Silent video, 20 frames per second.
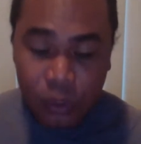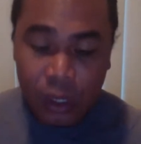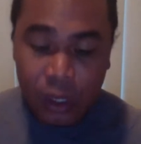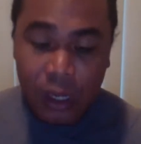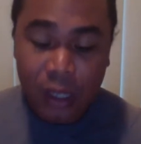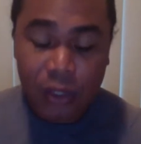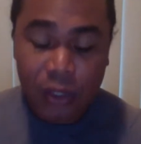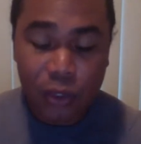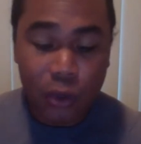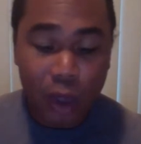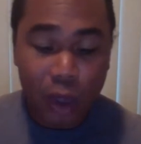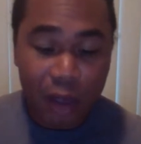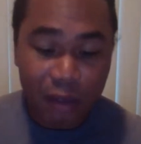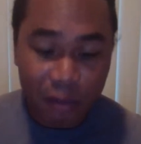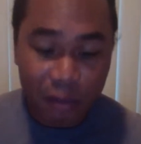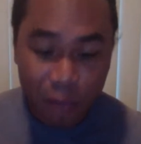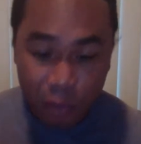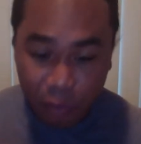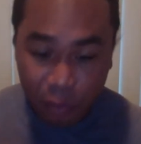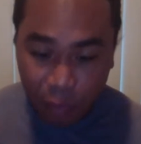So I have
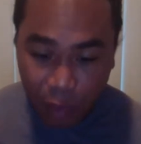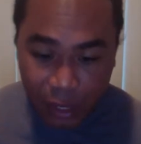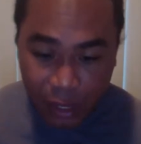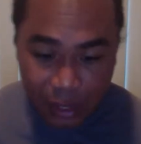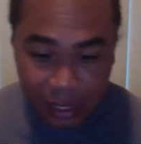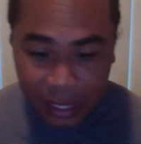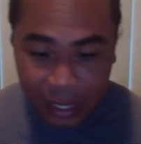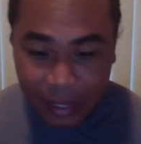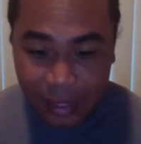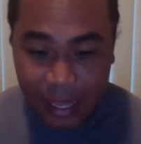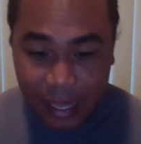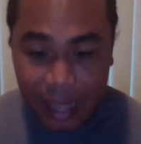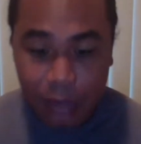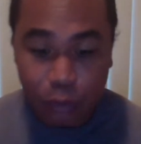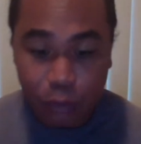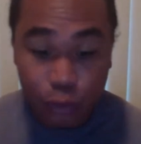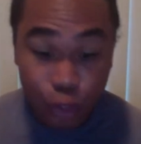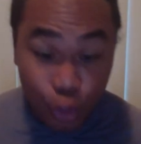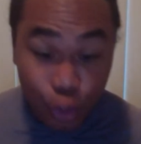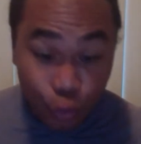a few friends like that
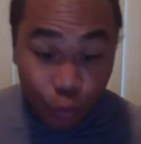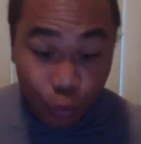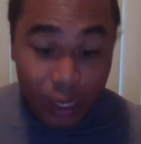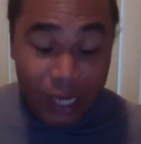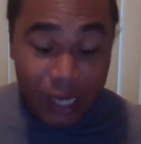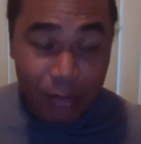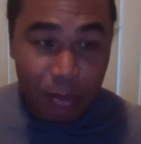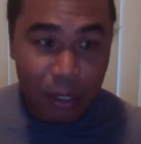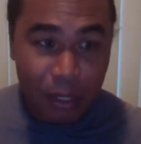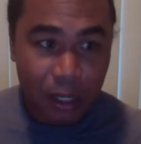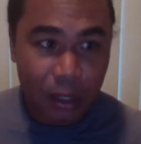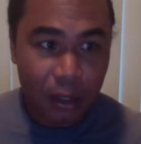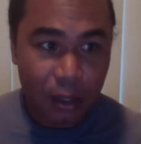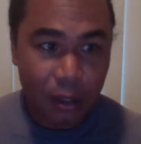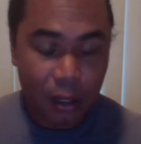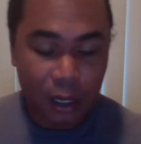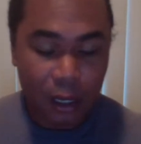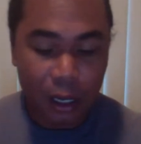who trained me,